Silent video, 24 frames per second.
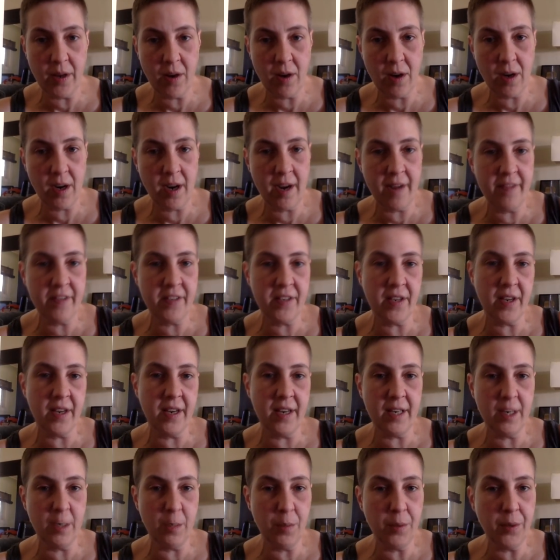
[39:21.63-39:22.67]
archive
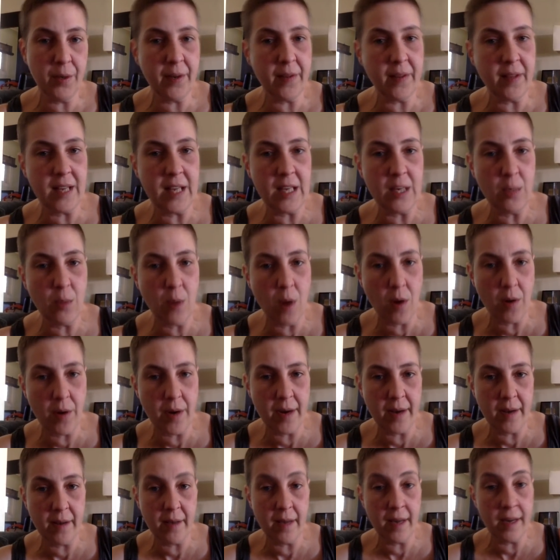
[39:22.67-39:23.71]
site and you put in the URL,